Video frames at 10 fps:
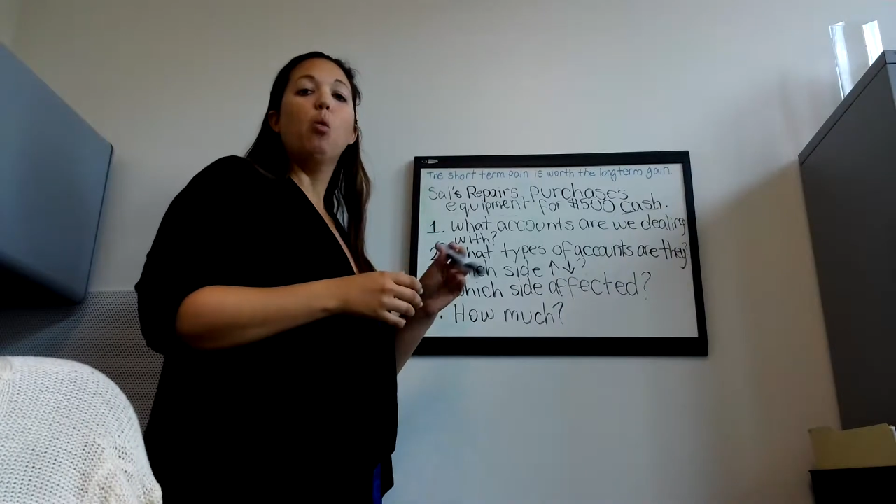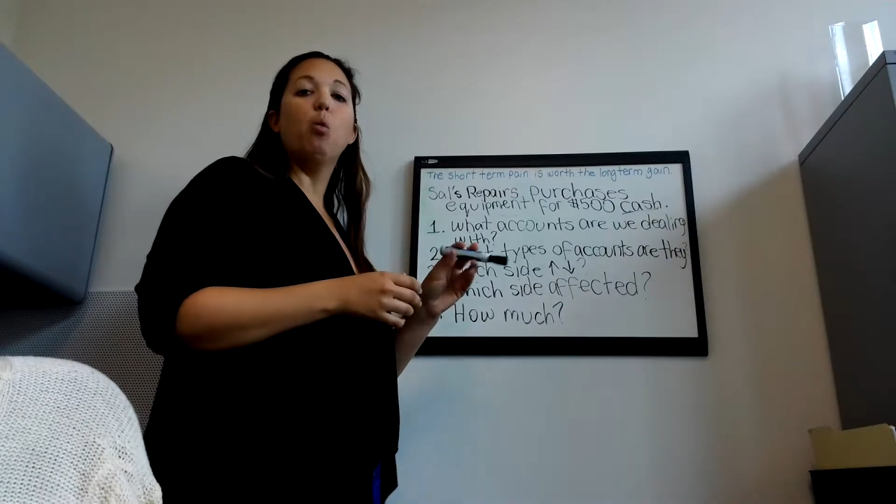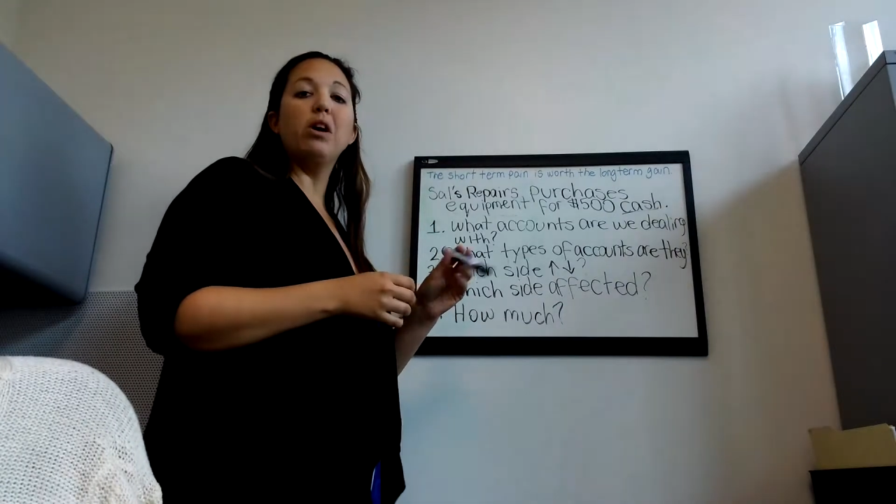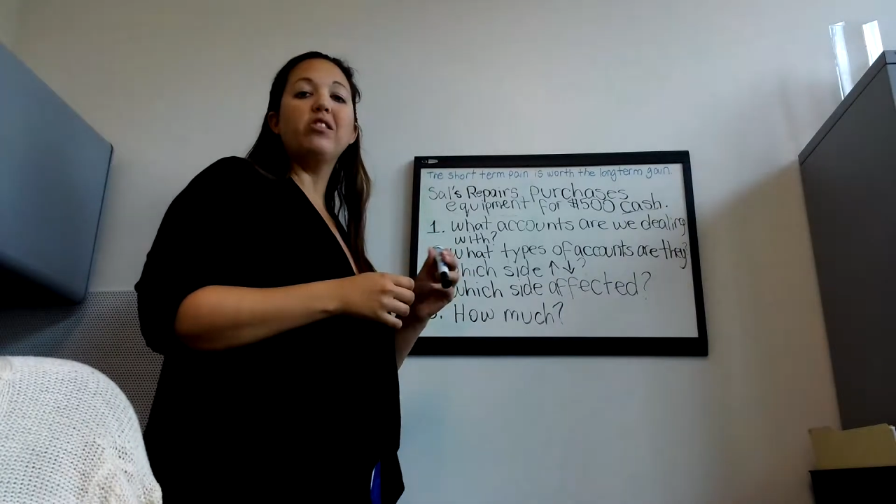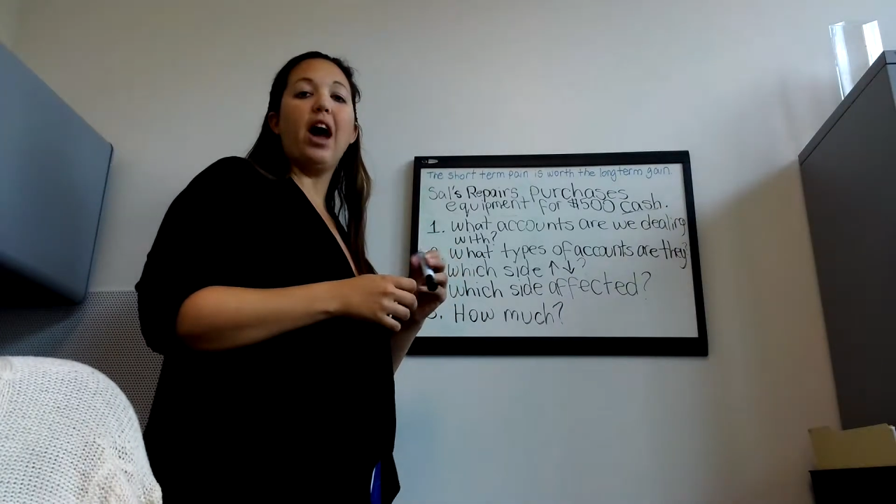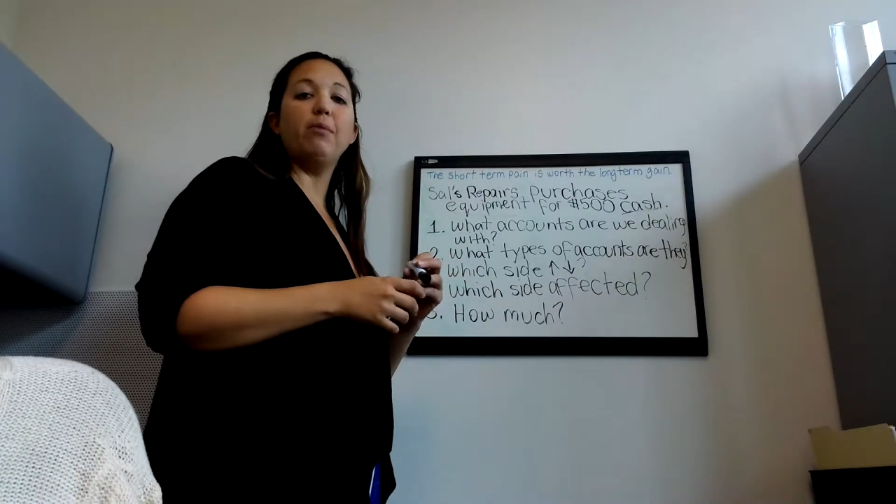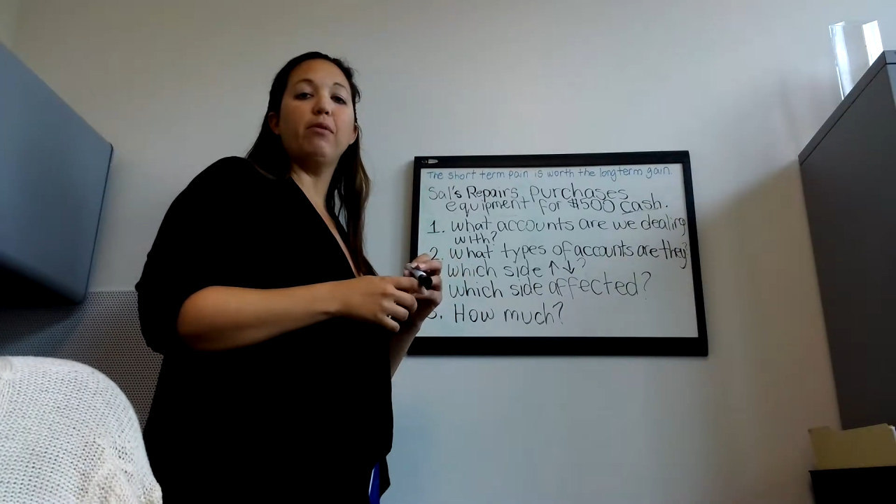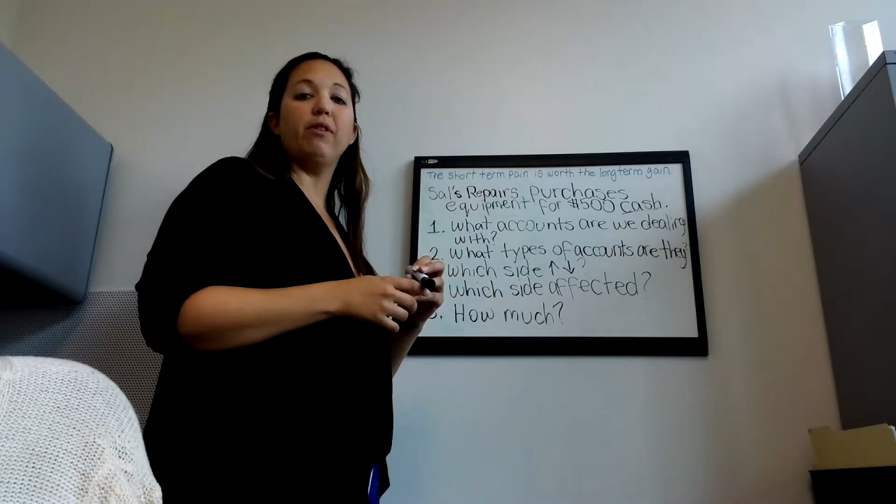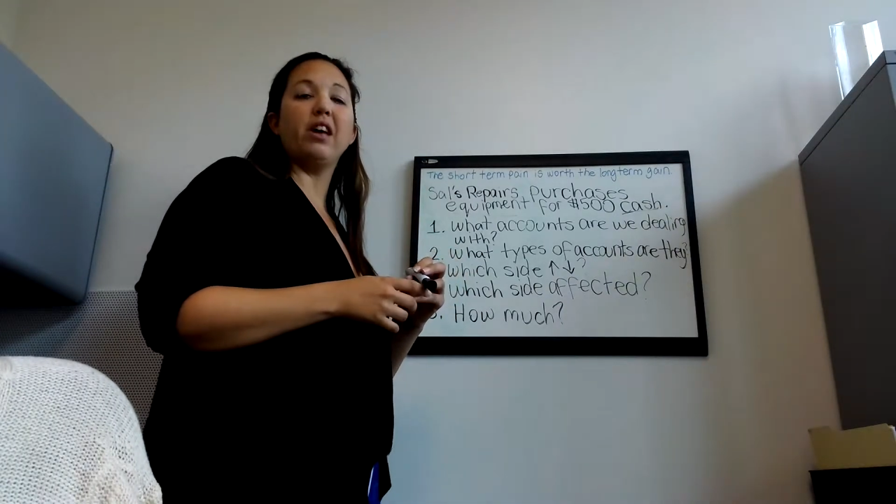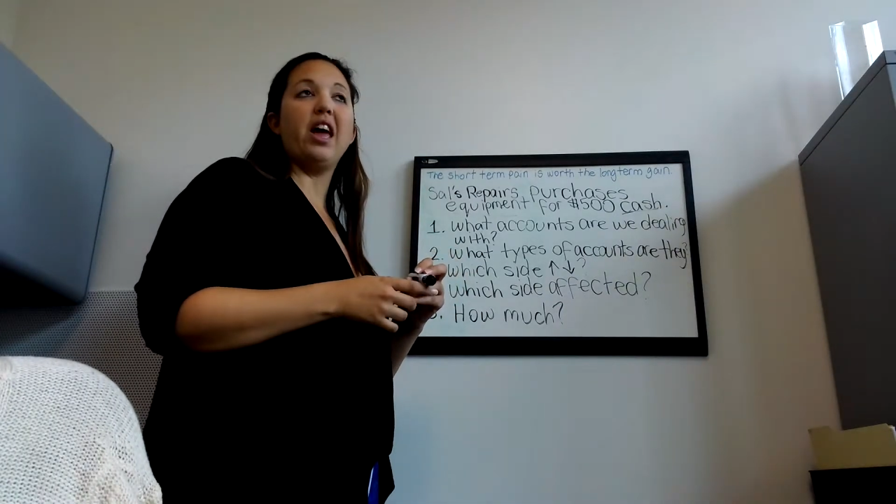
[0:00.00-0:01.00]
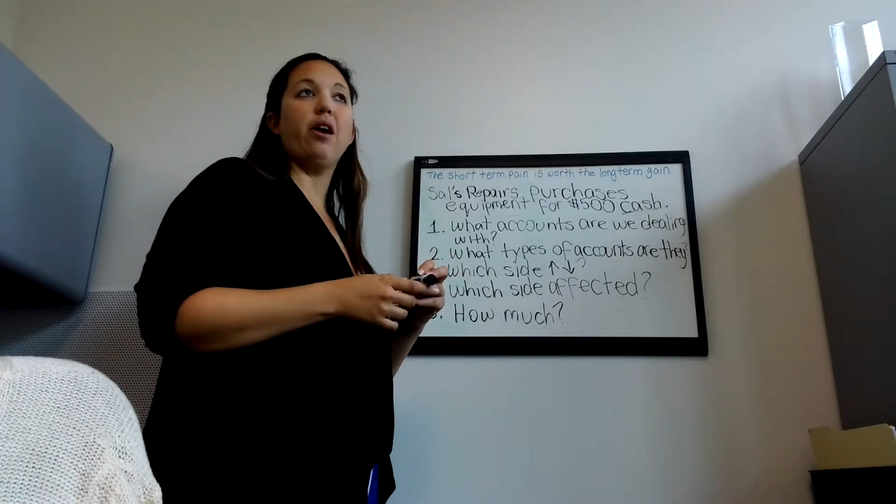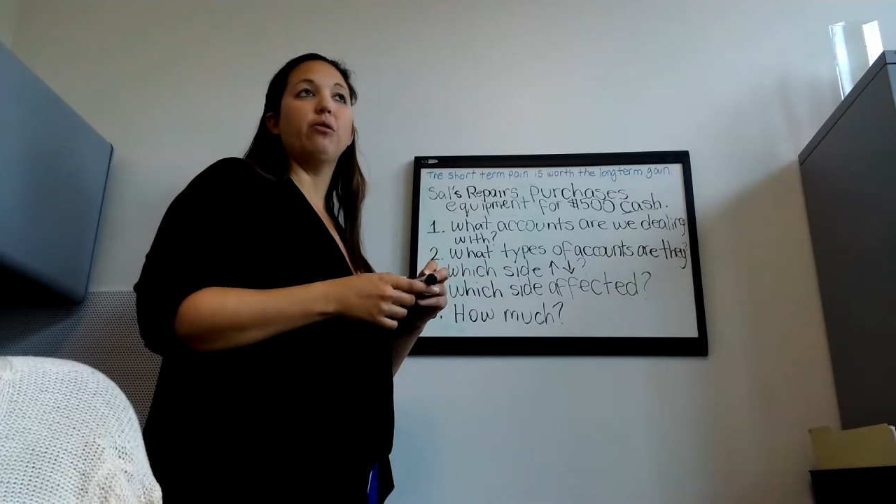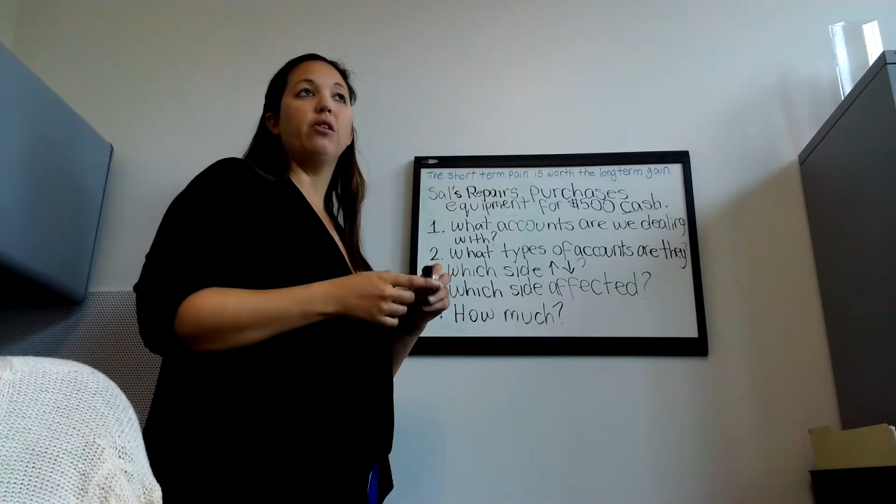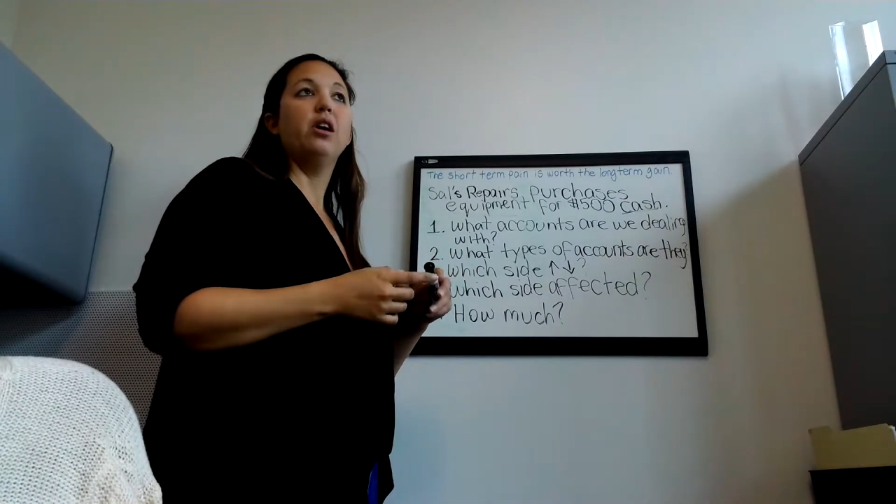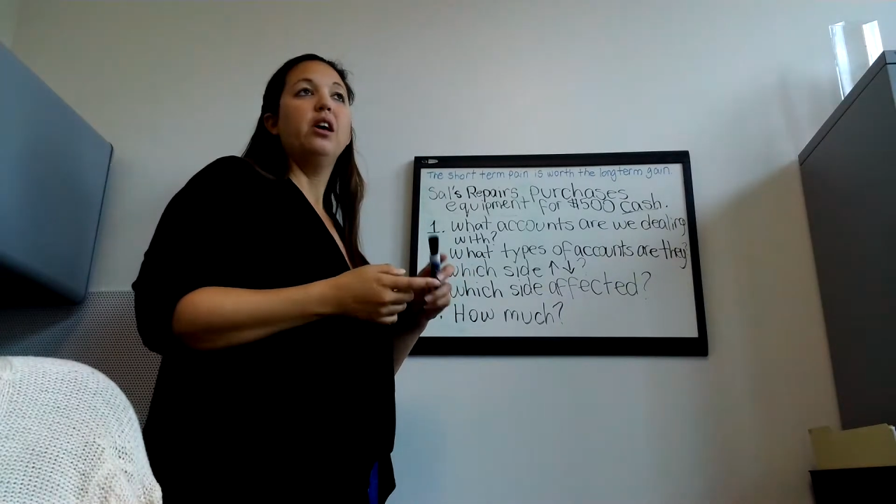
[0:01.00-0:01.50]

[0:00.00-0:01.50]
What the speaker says: what type of account.